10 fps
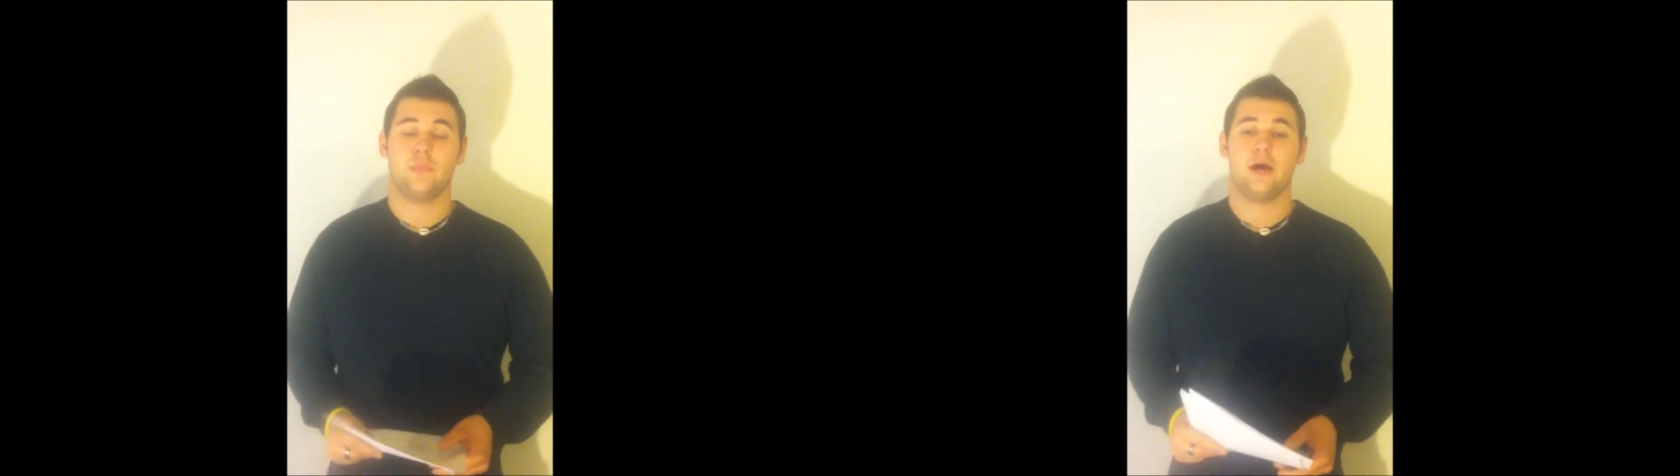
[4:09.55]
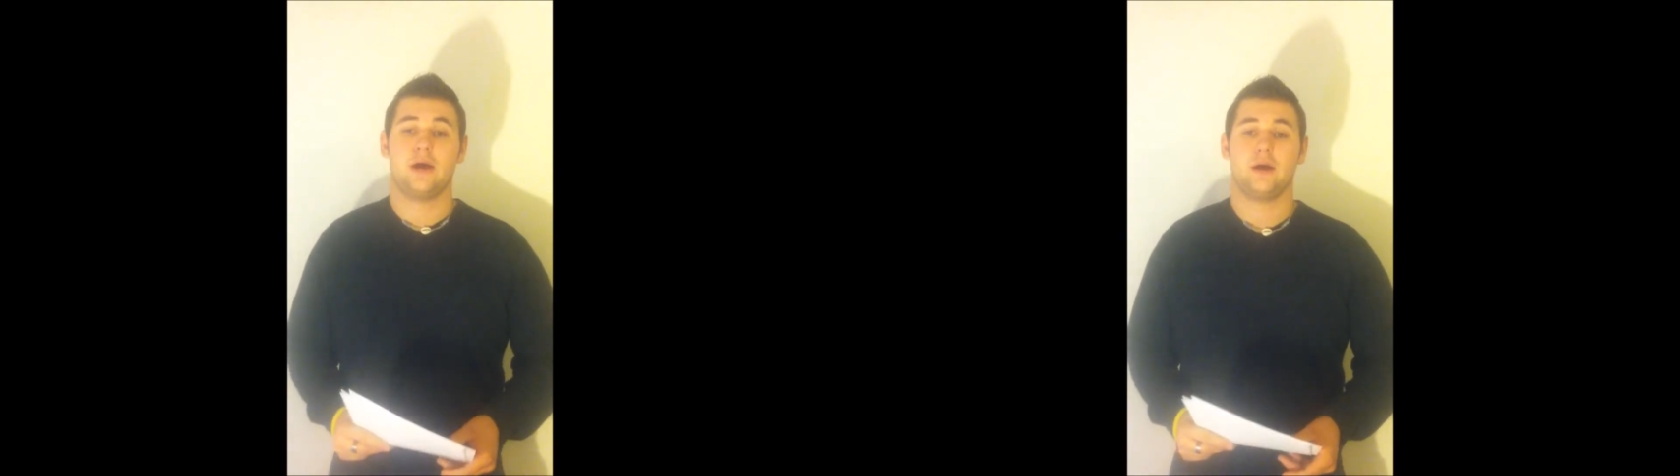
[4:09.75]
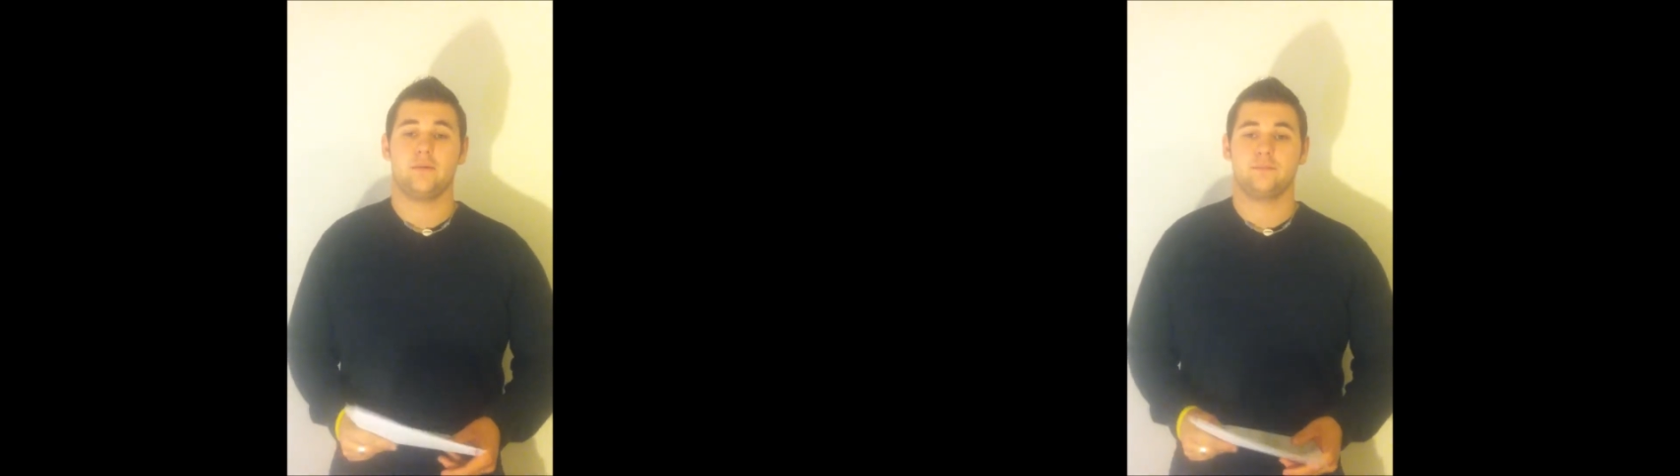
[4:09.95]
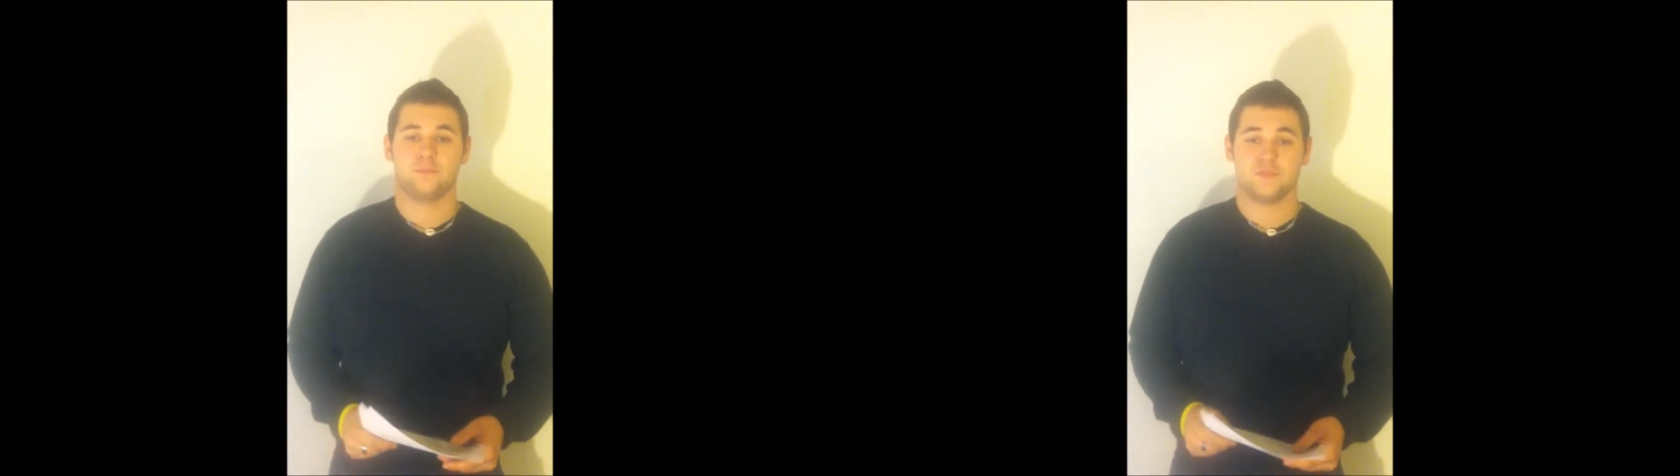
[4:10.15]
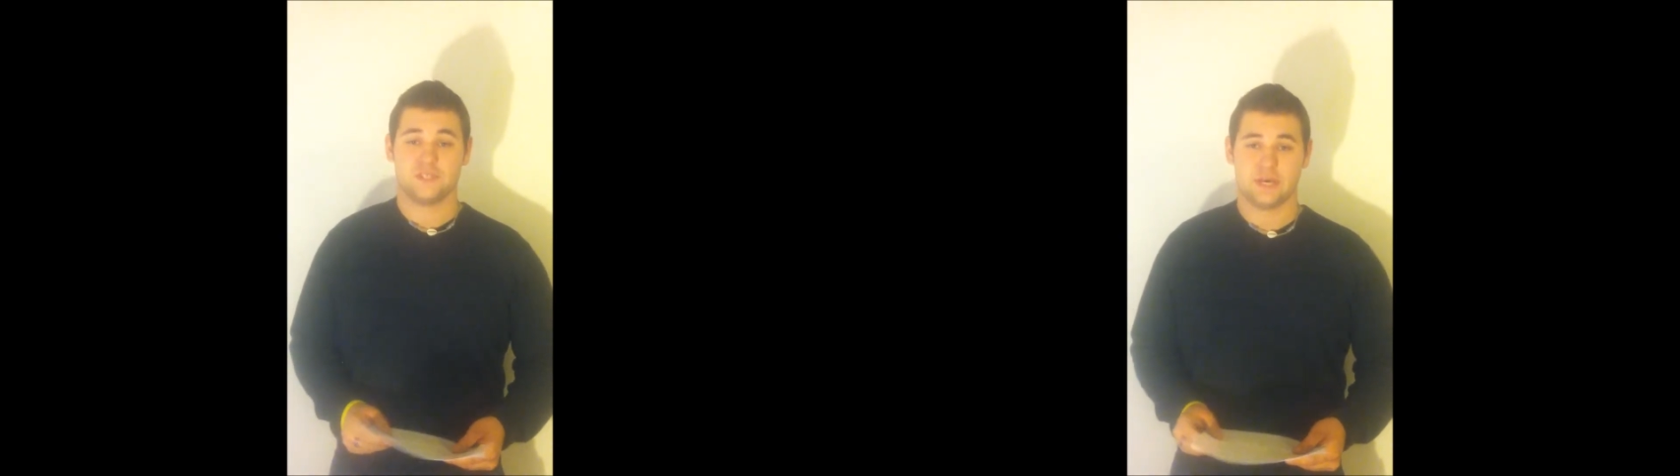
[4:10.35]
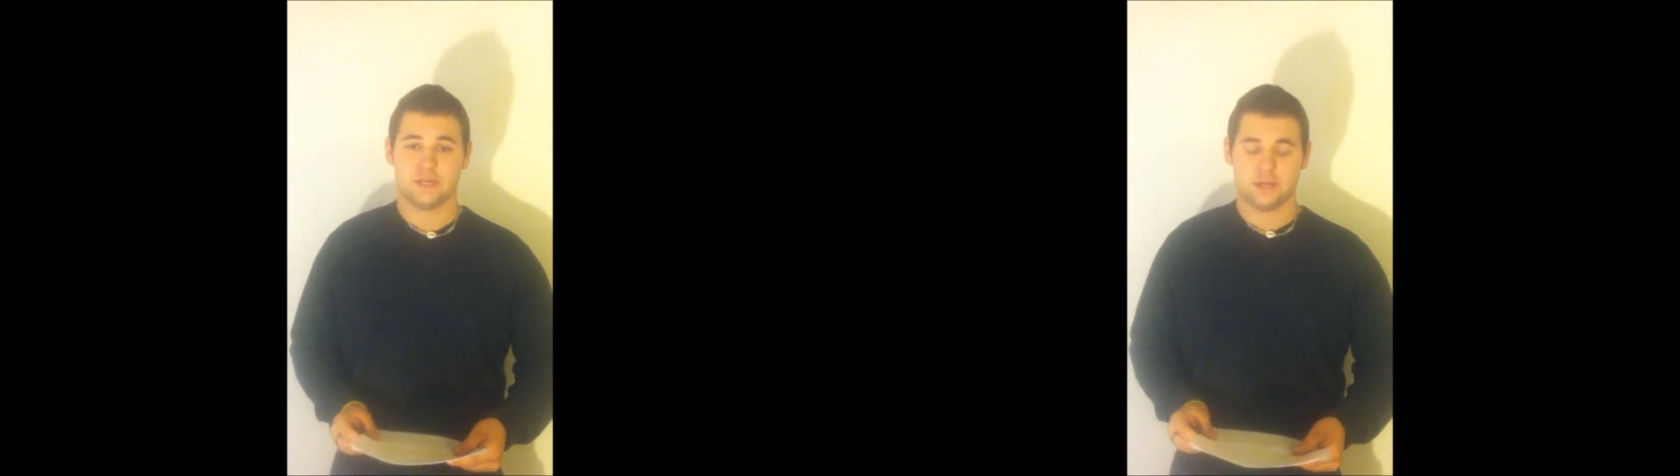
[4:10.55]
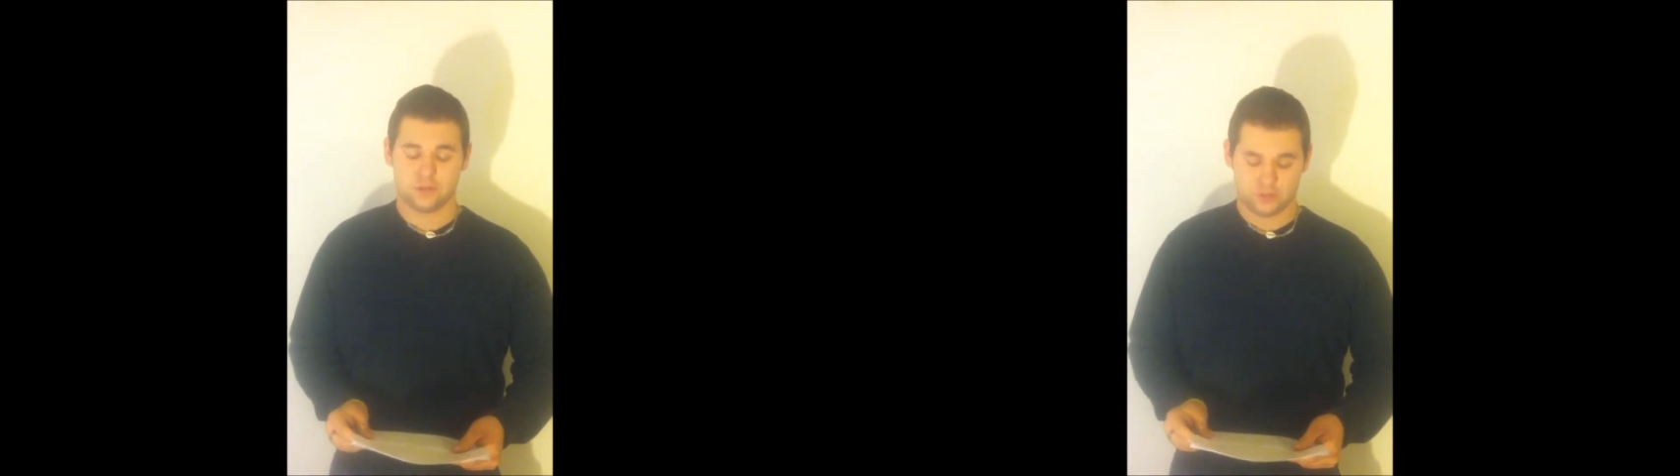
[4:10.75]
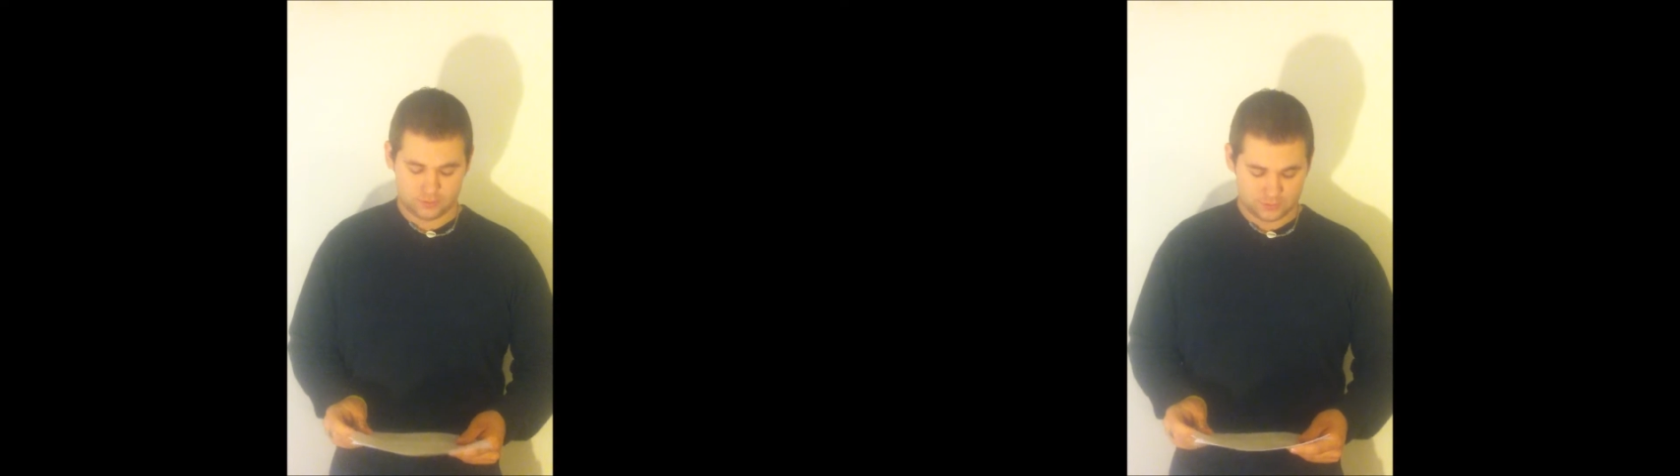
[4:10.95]
my
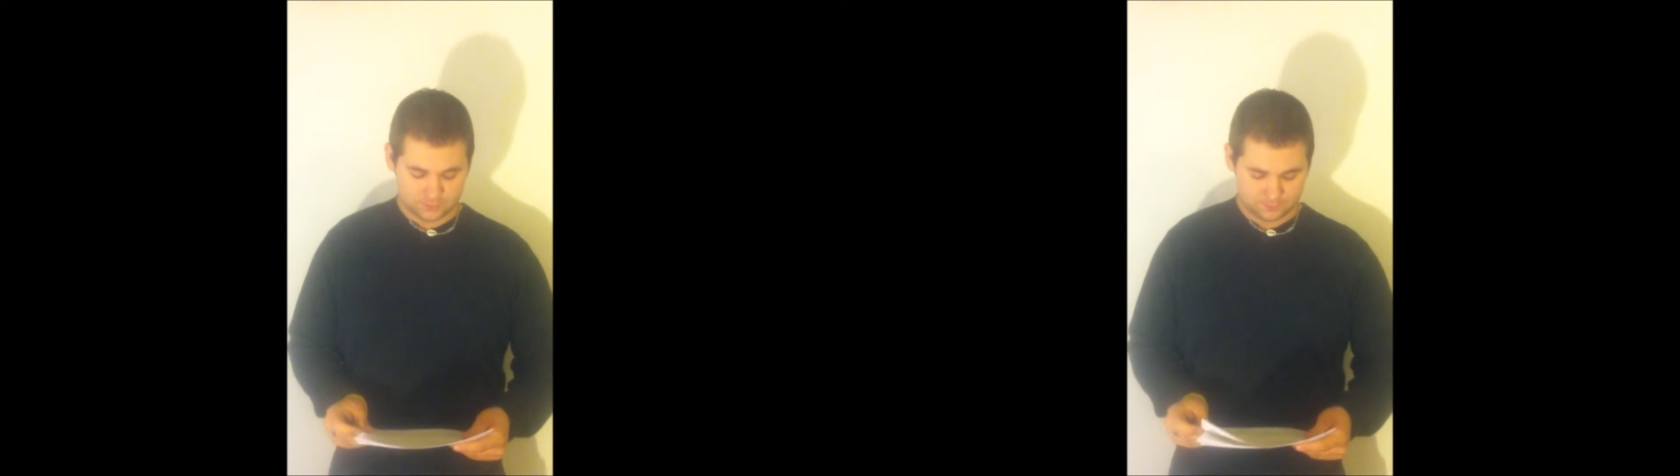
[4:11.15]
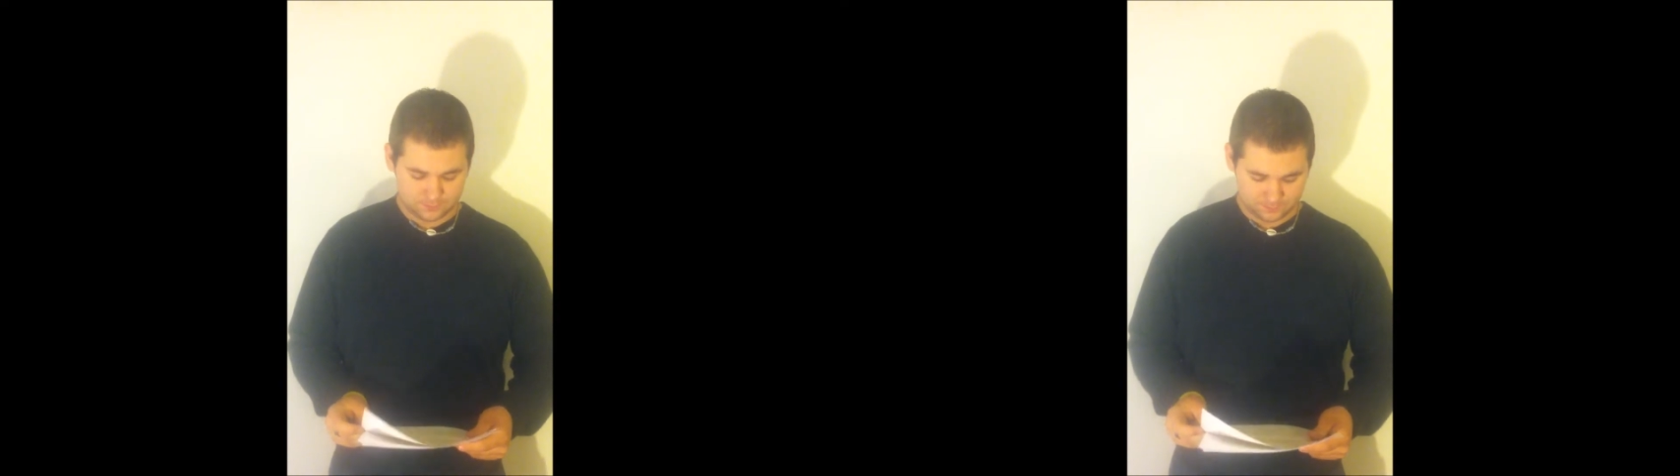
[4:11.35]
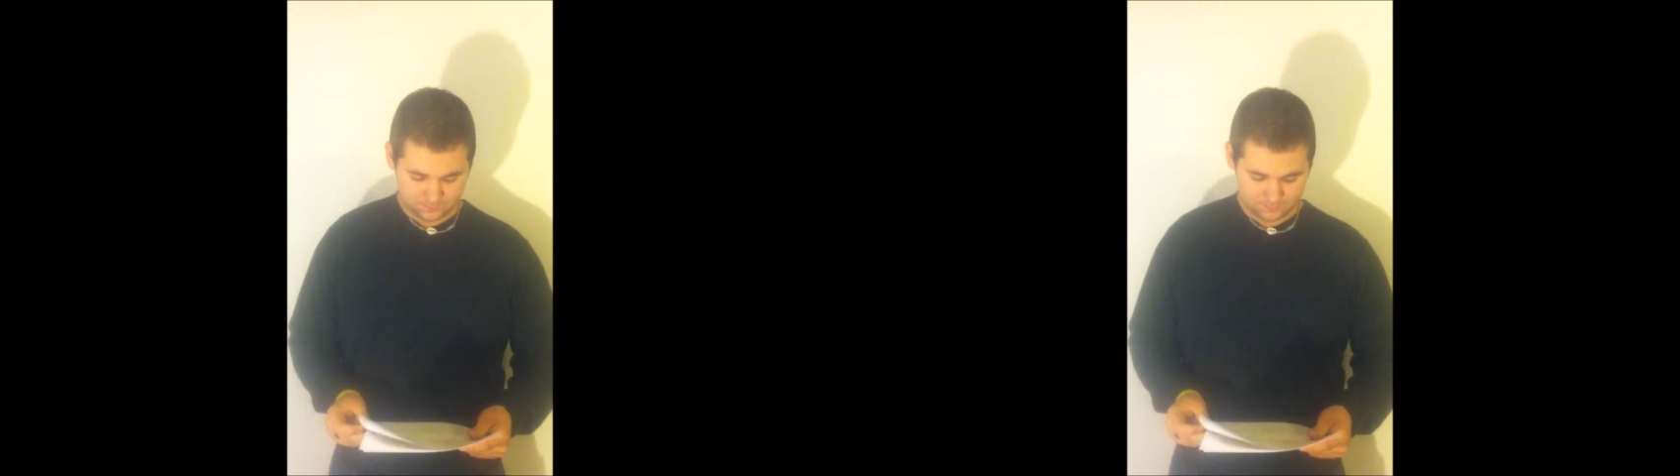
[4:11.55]
citations.